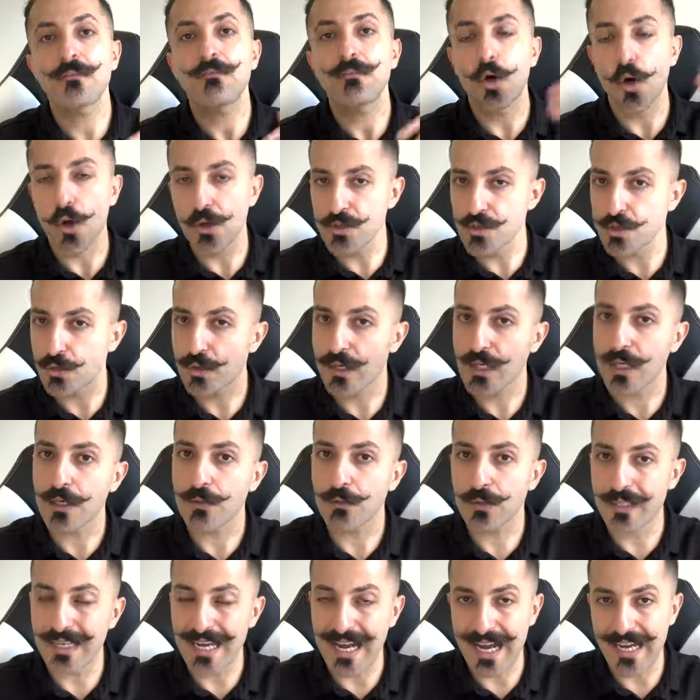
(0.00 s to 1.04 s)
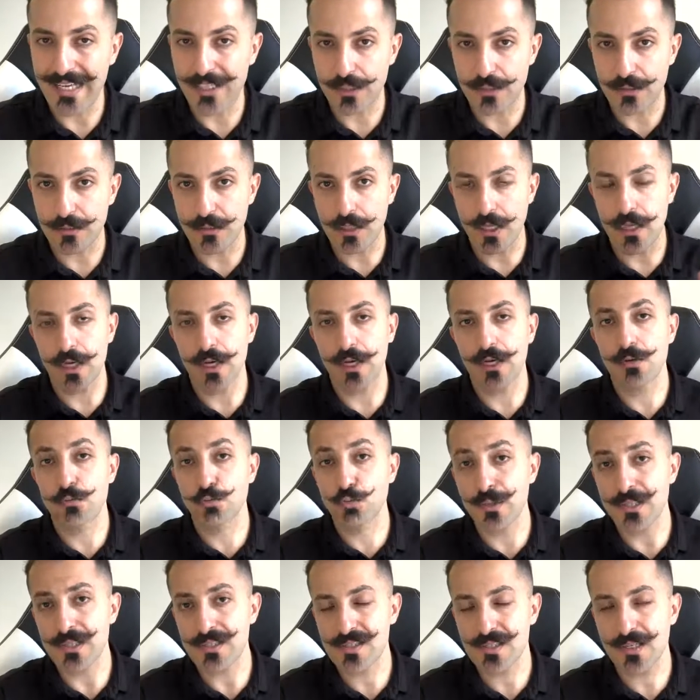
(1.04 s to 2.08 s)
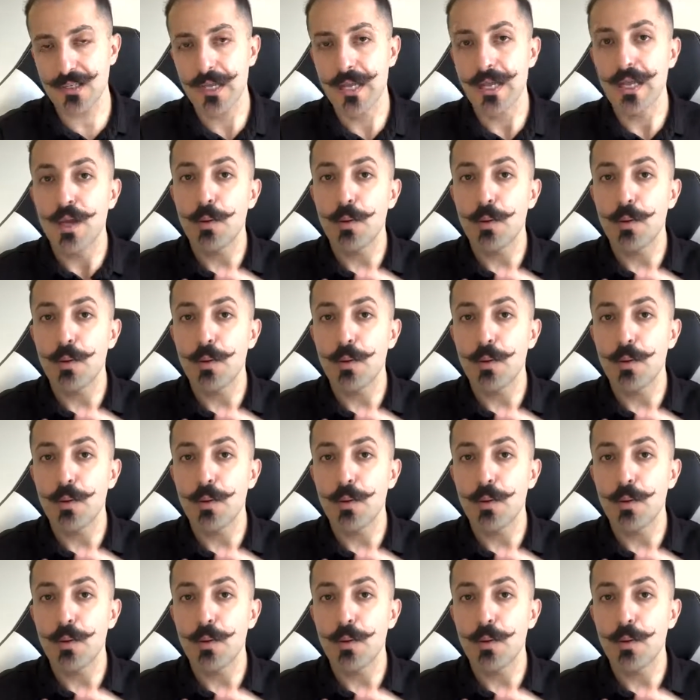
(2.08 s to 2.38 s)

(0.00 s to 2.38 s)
also carry higher risk,